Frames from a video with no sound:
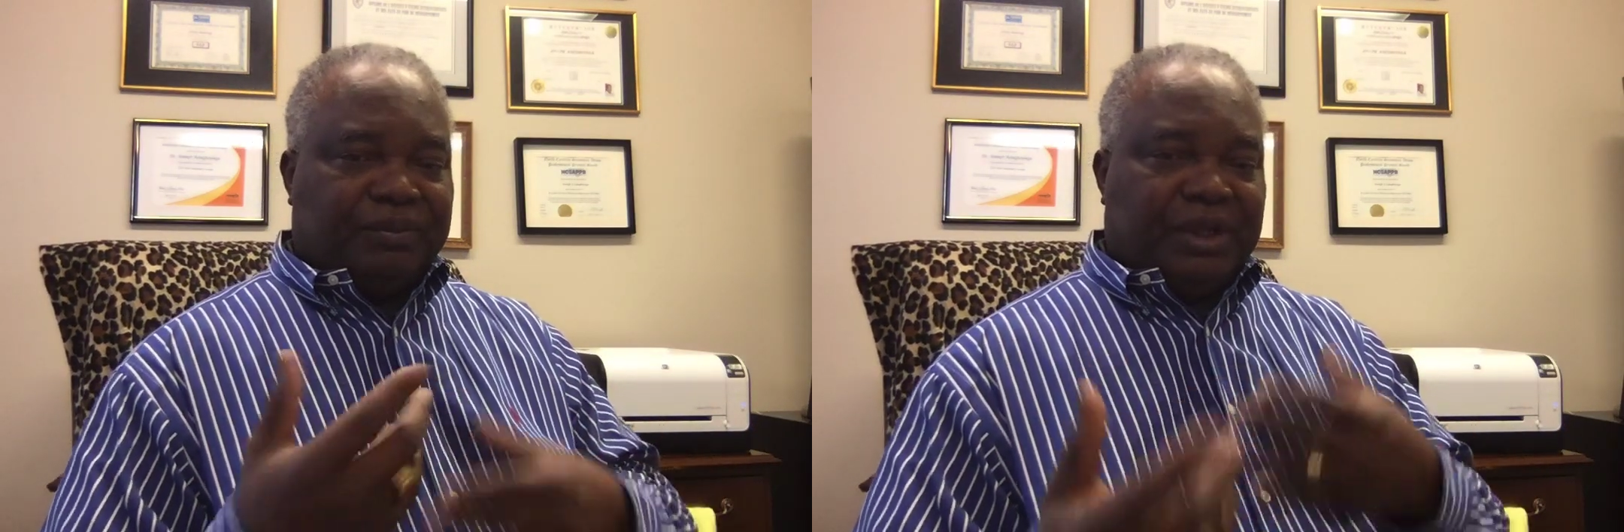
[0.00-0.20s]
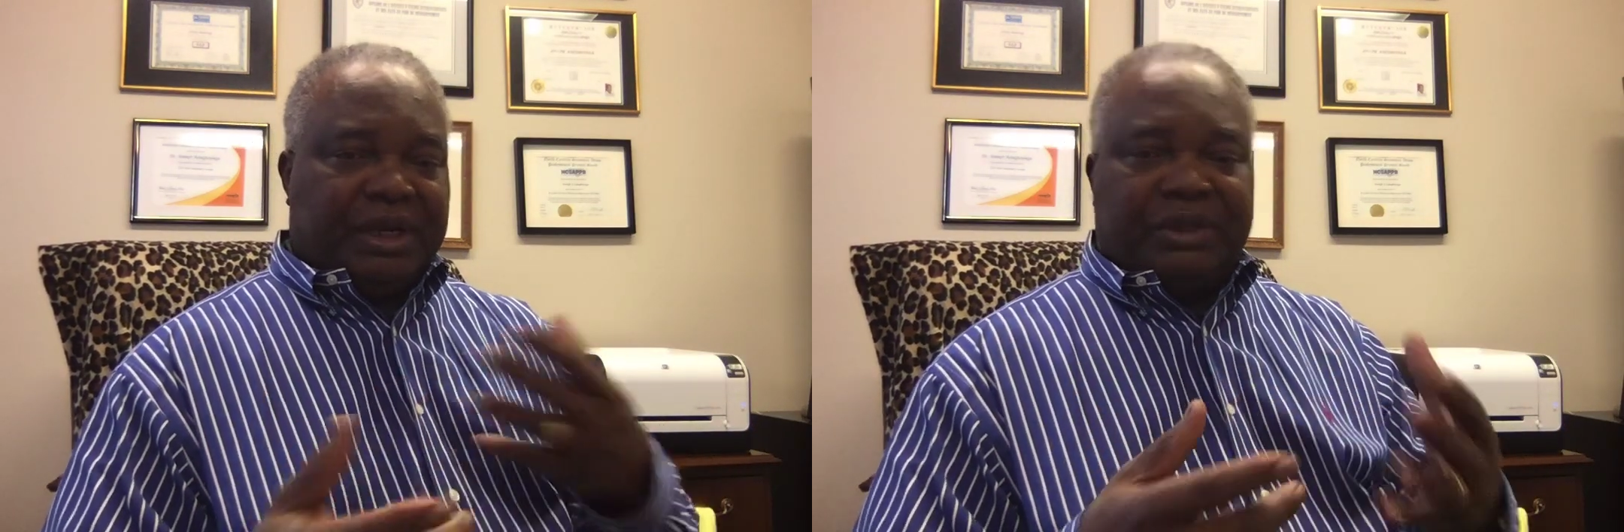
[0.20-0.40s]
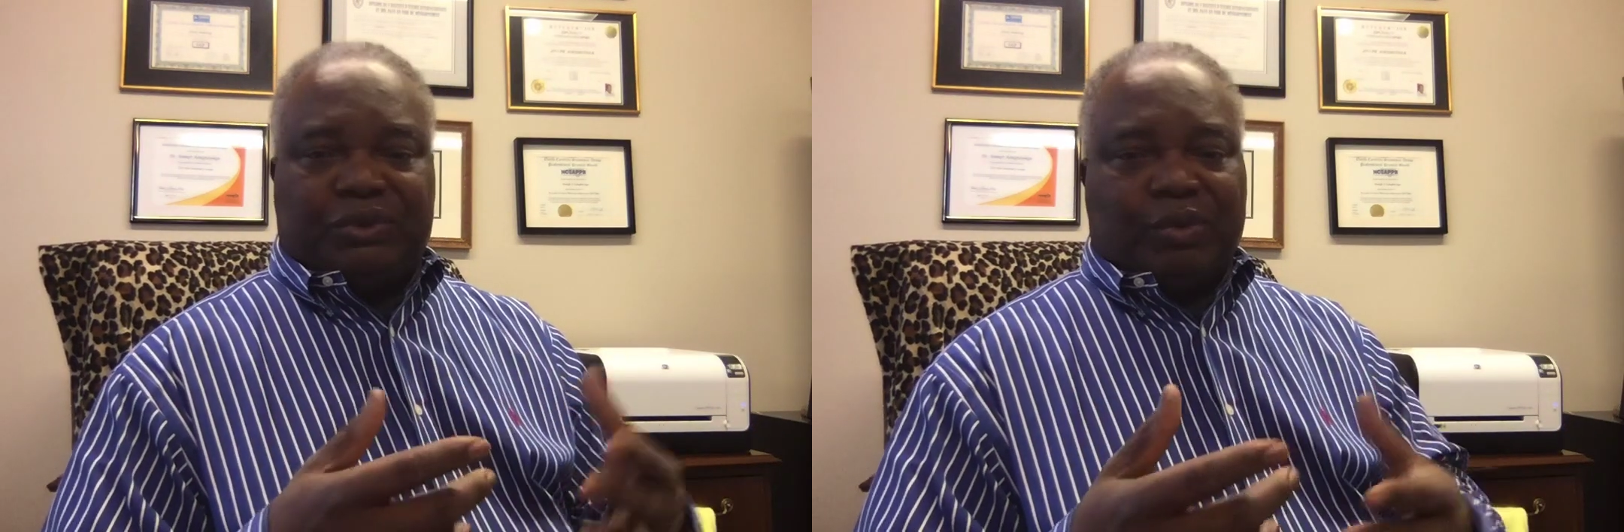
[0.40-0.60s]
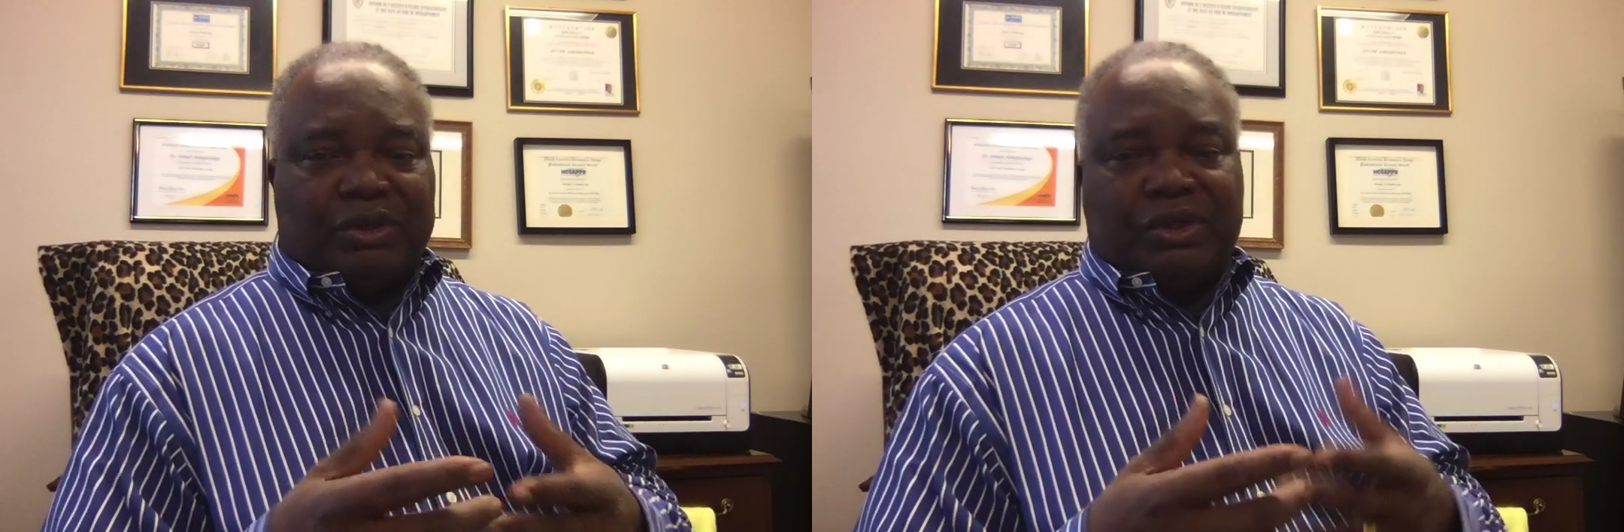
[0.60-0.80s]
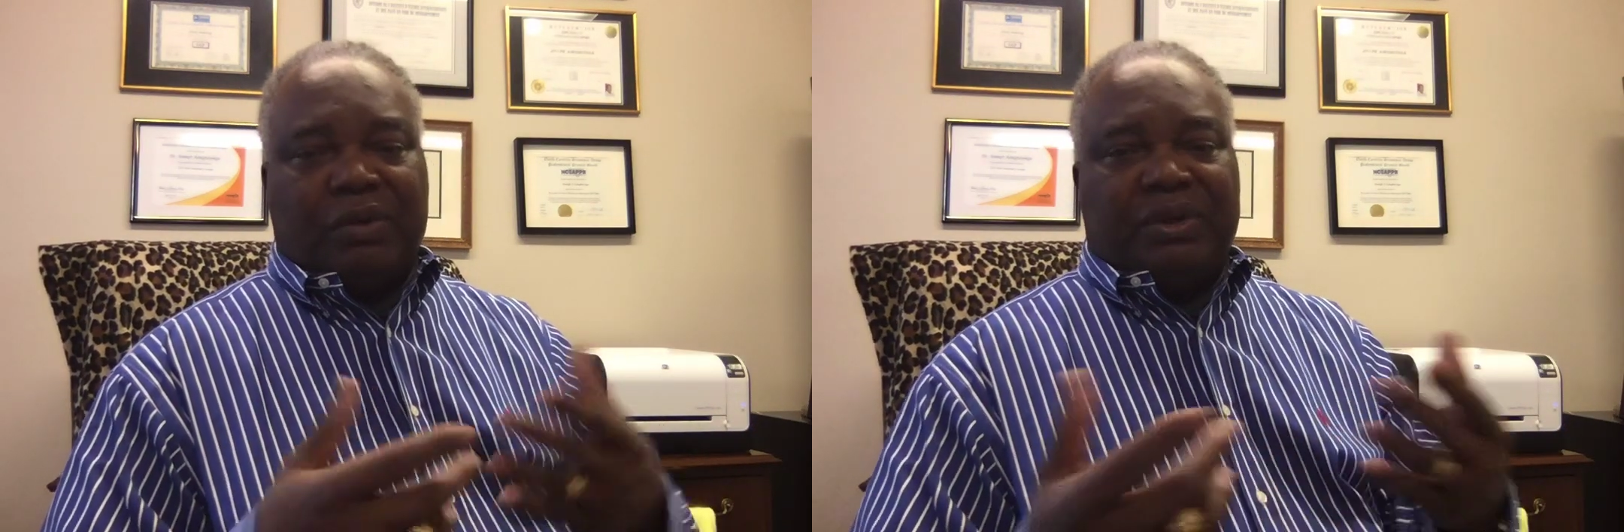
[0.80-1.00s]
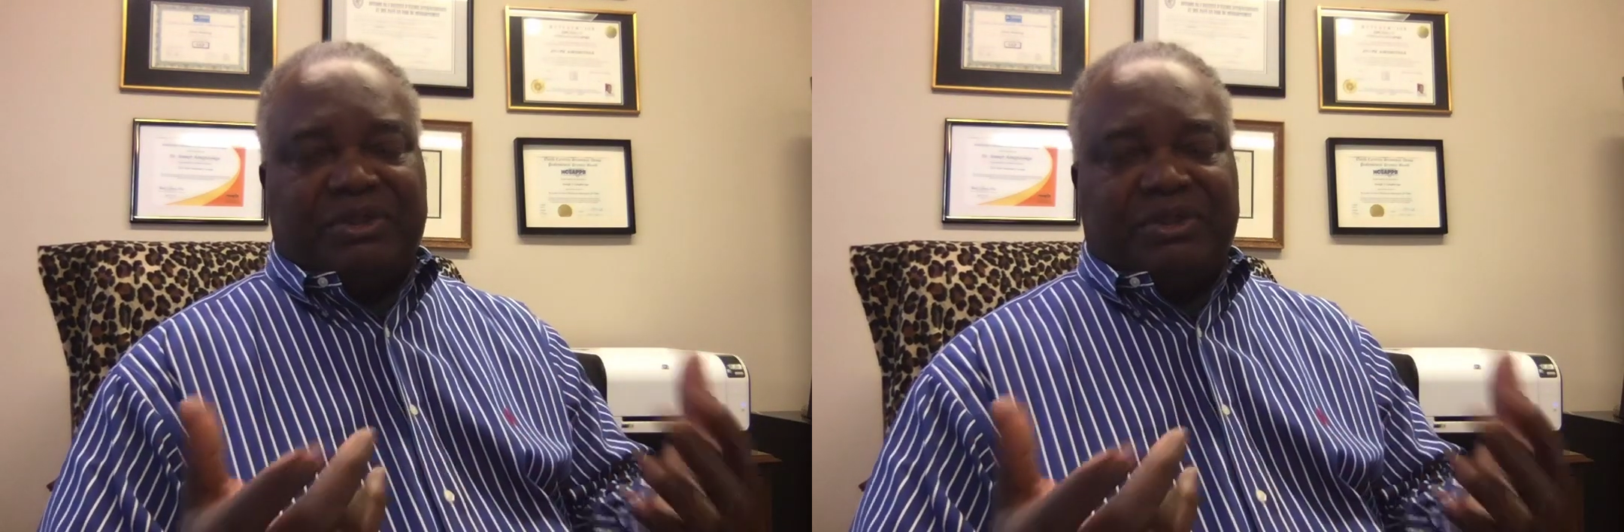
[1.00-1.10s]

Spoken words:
the news was always